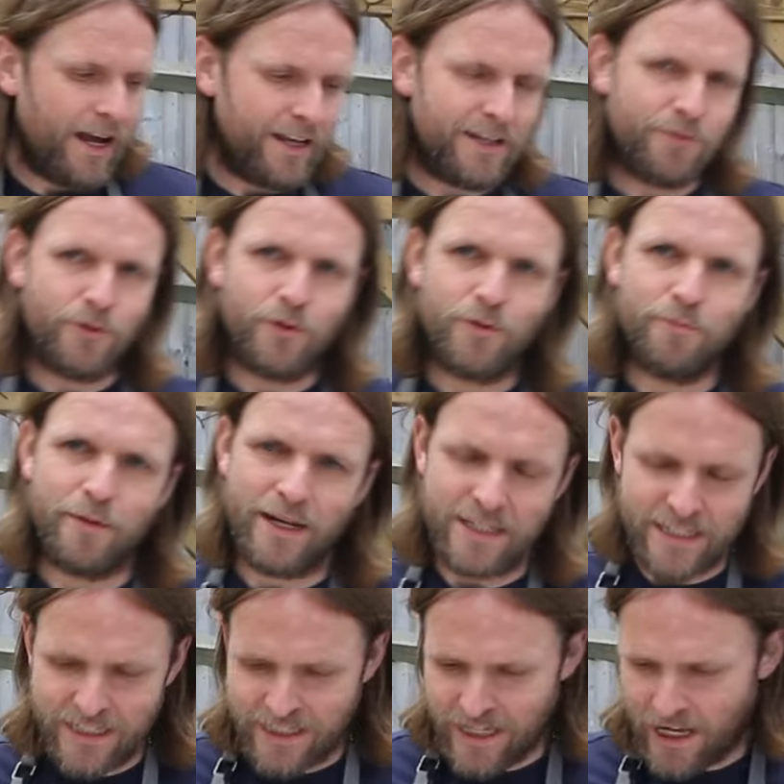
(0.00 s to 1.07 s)
Hi there, welcome back
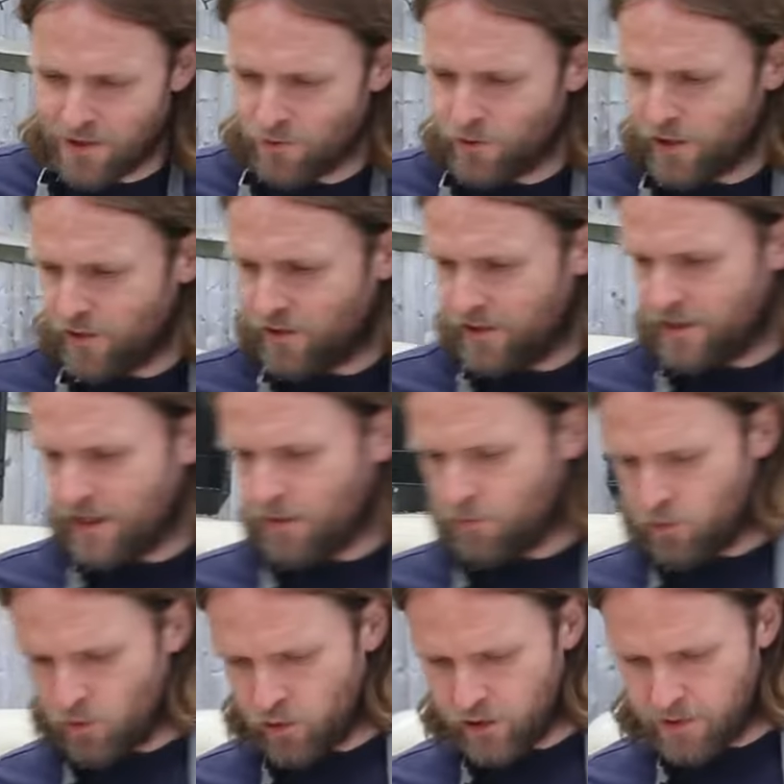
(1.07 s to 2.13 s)
to the channel. Now today
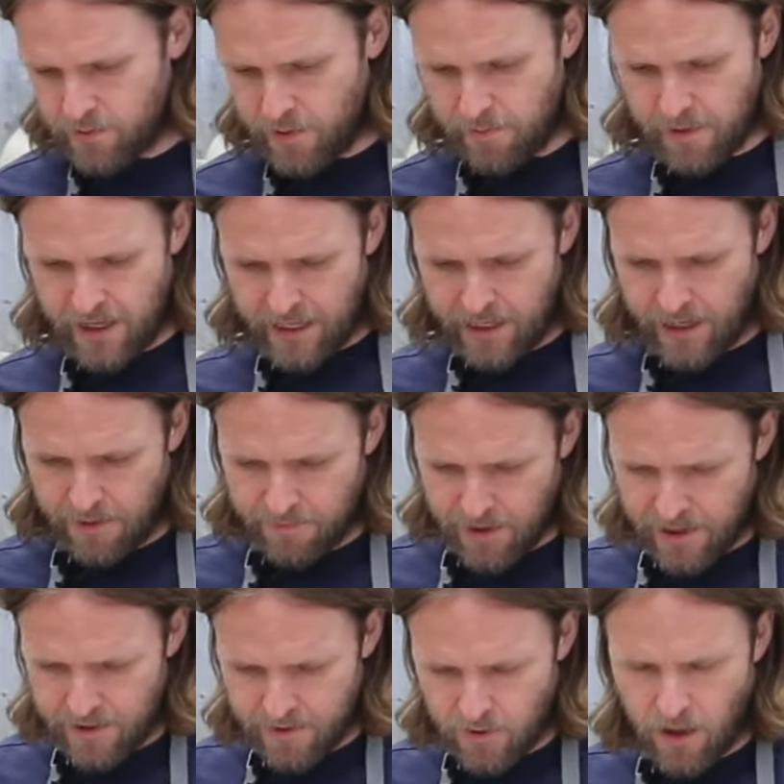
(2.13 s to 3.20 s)
we're going to be making a
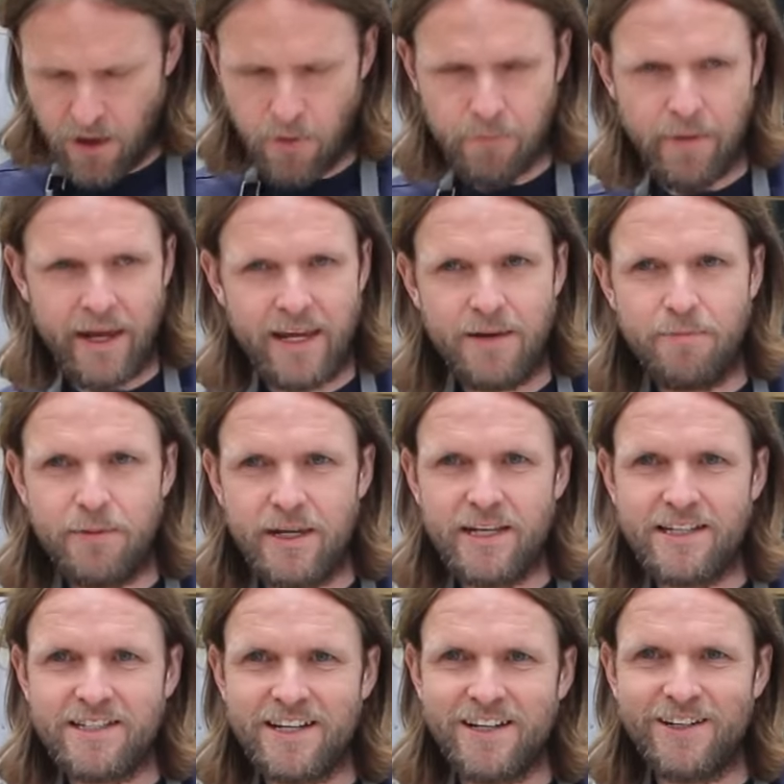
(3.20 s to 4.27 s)
mate, a mate
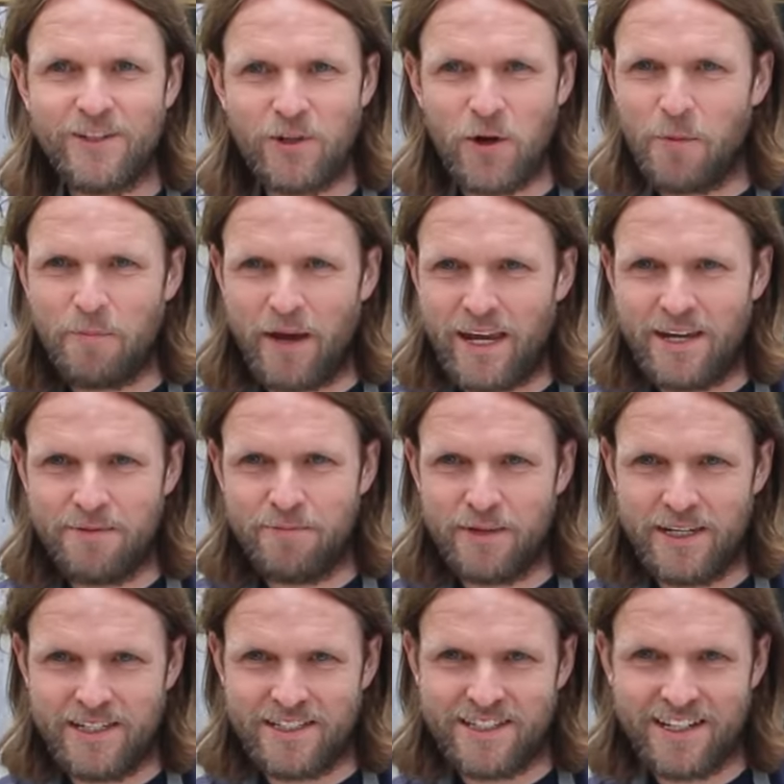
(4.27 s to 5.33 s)
pizza, not a mate
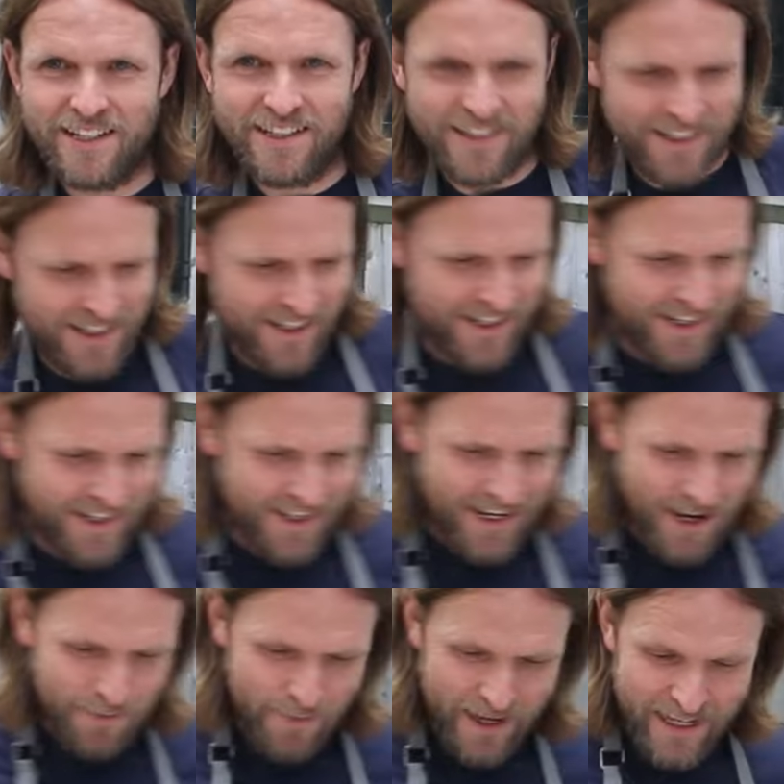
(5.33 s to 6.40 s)
pizza, a mighty,
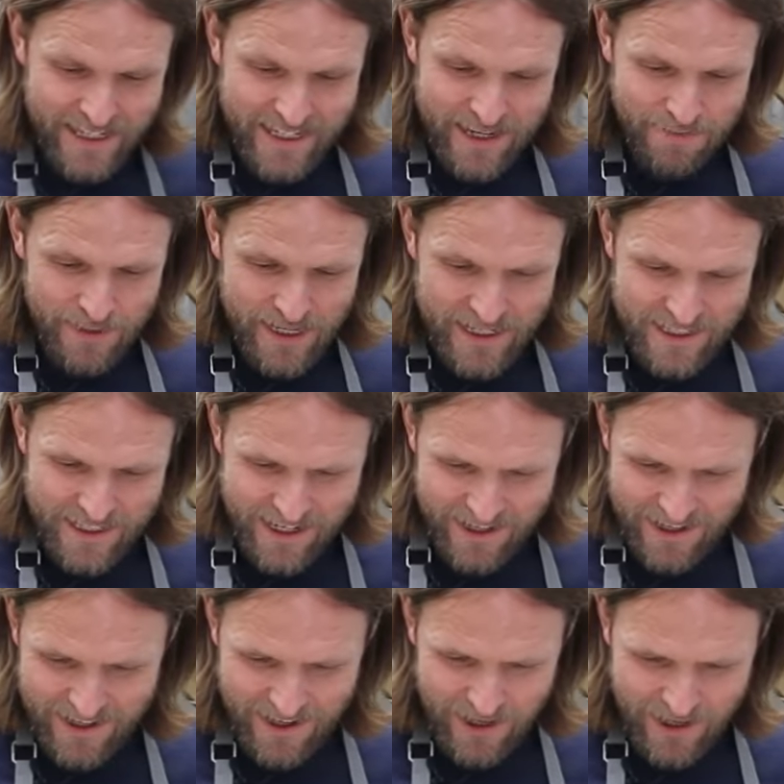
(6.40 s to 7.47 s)
a mighty
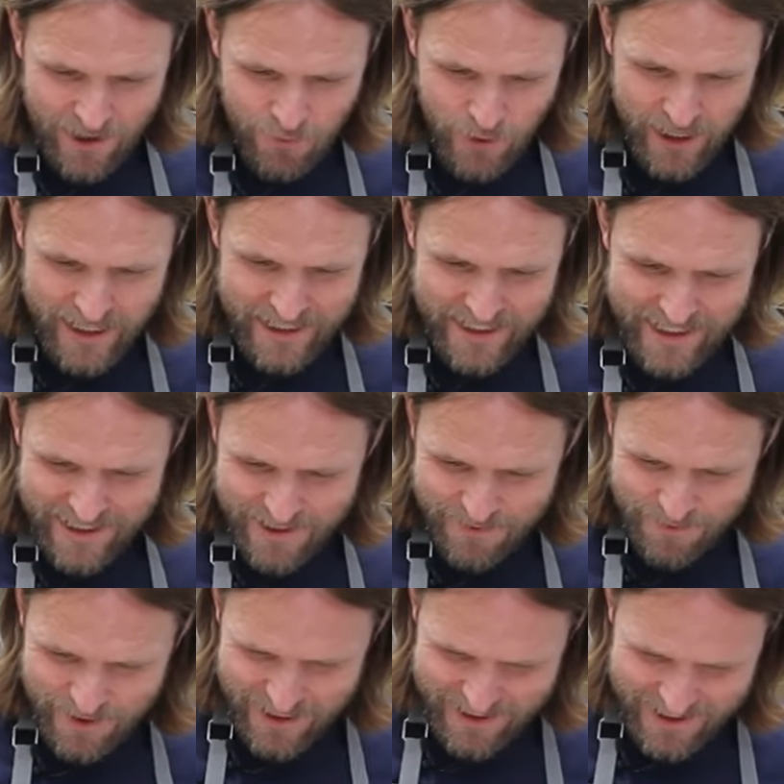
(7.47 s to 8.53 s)
pizza, a white
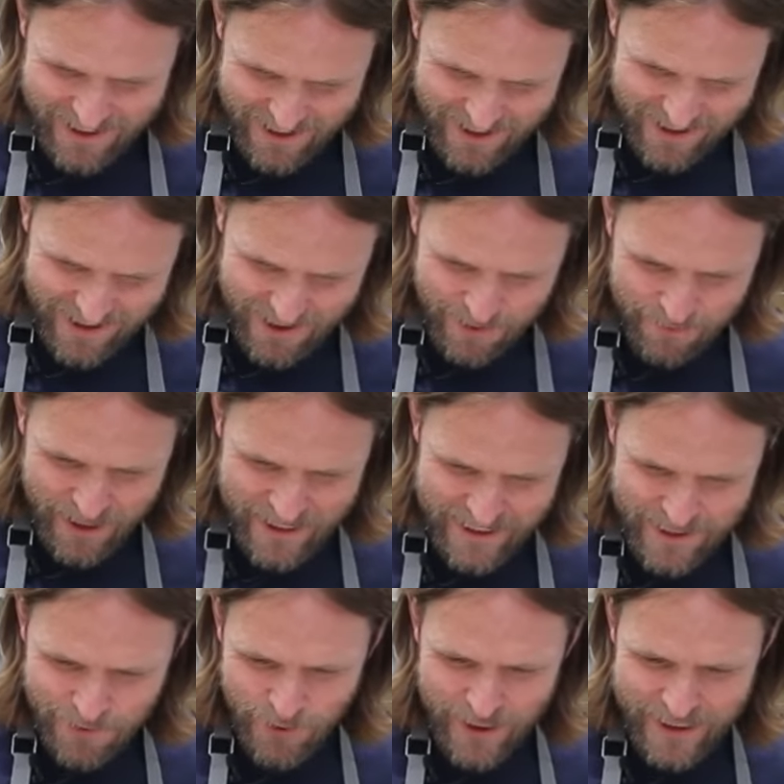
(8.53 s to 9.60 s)
pizza, a
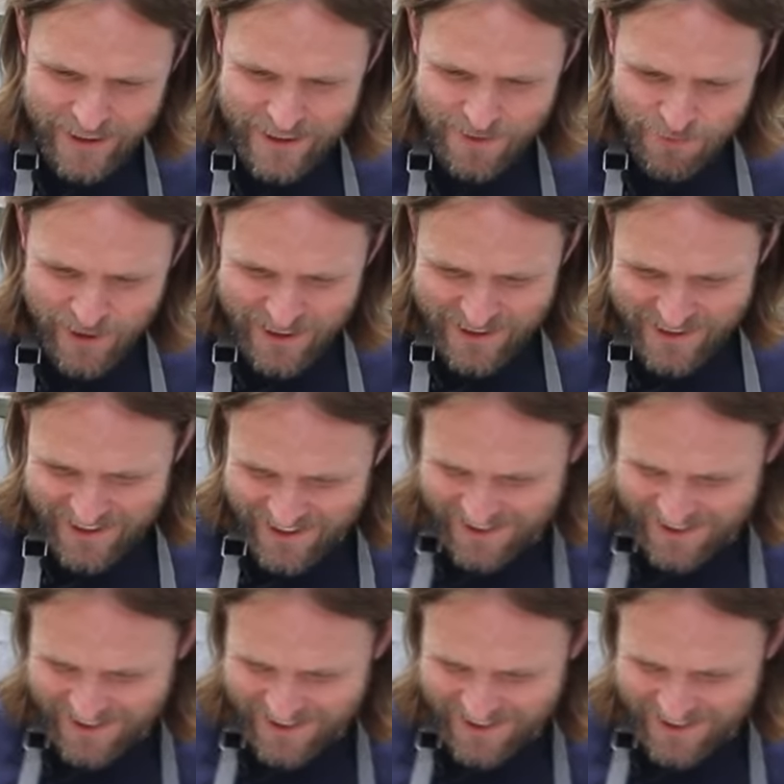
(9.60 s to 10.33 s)
mighty white pizza.